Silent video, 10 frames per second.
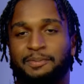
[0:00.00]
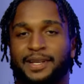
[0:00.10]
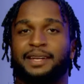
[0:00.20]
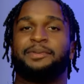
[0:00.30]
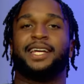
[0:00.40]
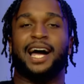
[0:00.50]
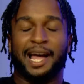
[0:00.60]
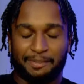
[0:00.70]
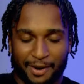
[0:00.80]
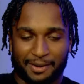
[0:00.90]
player play
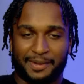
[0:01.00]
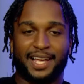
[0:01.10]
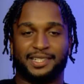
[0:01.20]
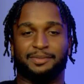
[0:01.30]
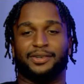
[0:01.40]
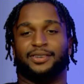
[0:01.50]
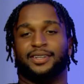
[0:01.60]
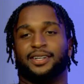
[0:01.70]
Hyde Park basketball.